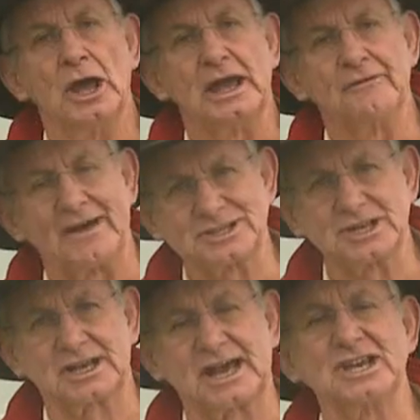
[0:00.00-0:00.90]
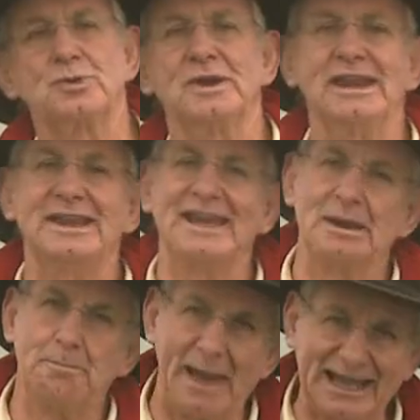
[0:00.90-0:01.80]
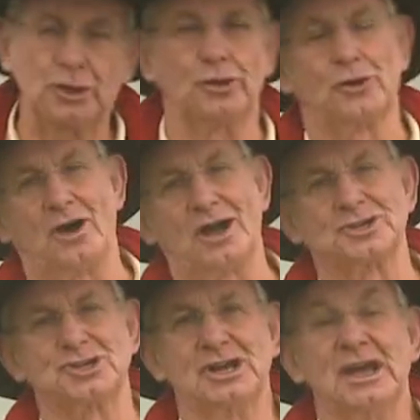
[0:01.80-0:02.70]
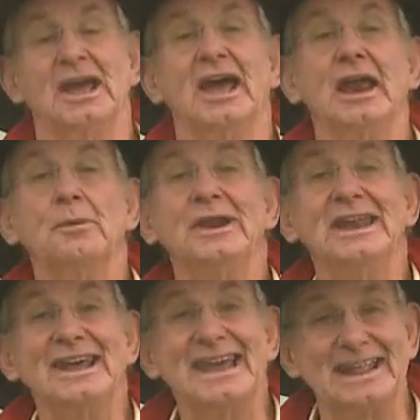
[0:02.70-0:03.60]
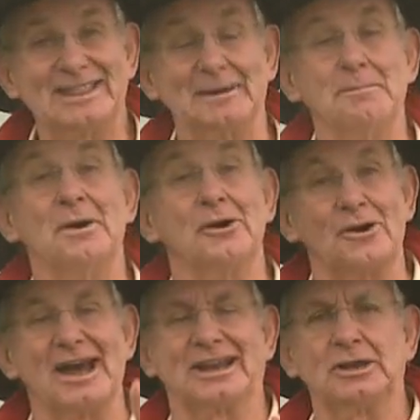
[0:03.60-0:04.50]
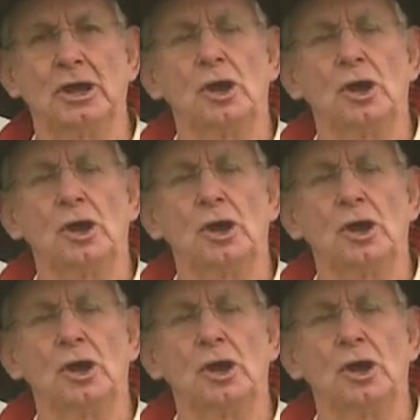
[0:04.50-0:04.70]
If that's the case, we need to get back to the ranch and we need to get them right.